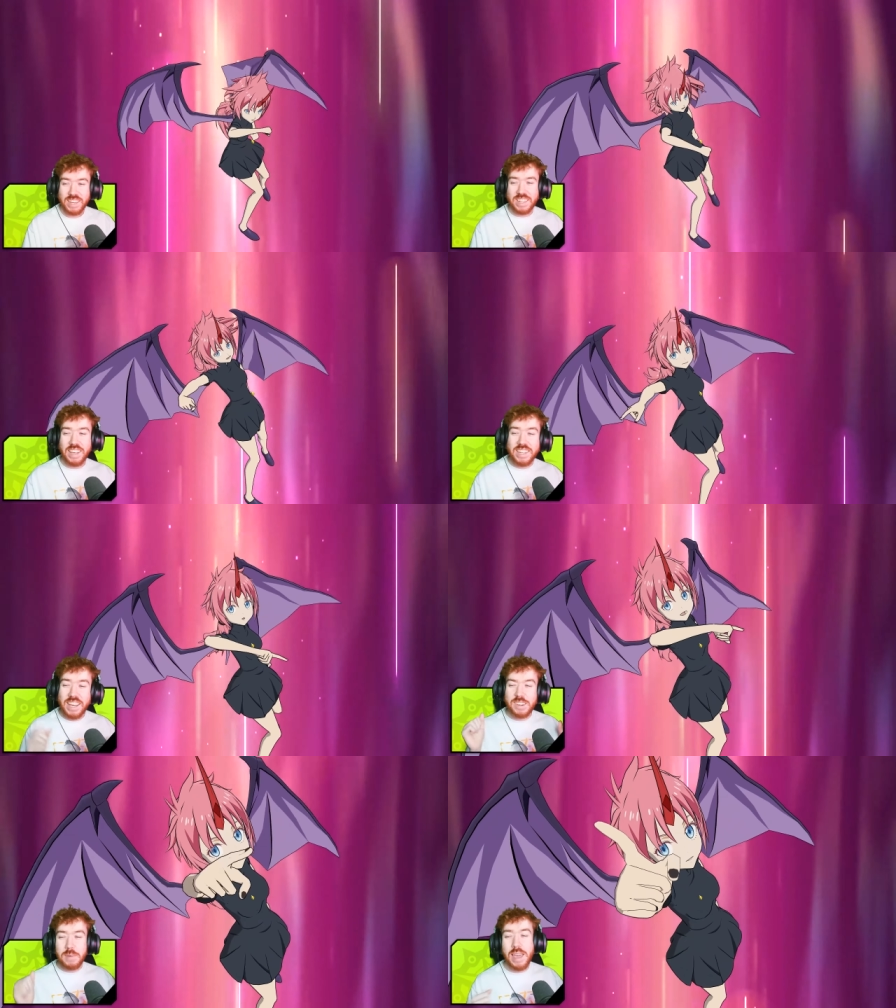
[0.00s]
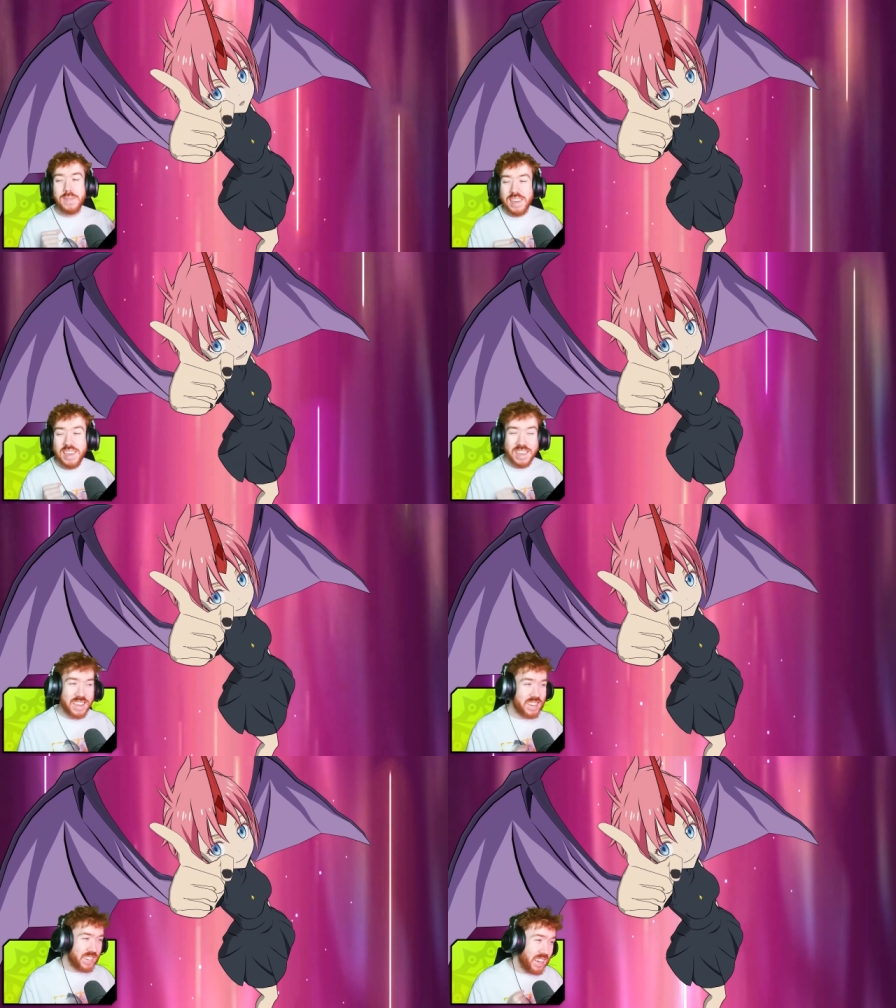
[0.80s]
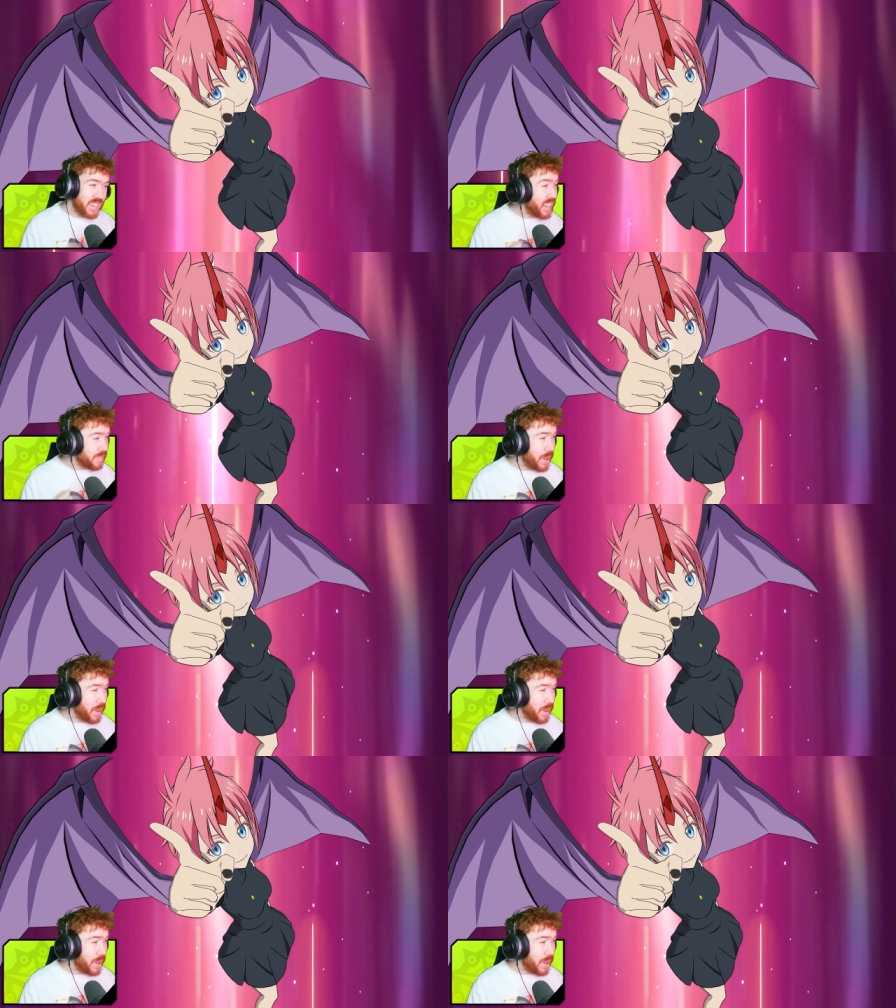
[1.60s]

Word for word: Six six baby, six six